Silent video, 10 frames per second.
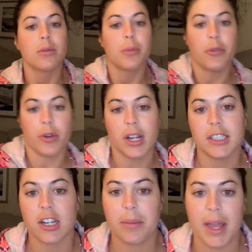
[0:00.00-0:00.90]
Before I
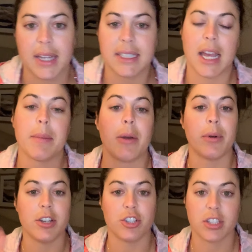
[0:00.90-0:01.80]
start my exam, I
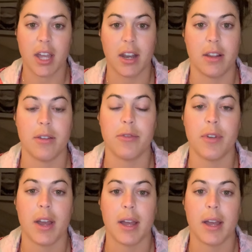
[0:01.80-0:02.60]
would just kind of,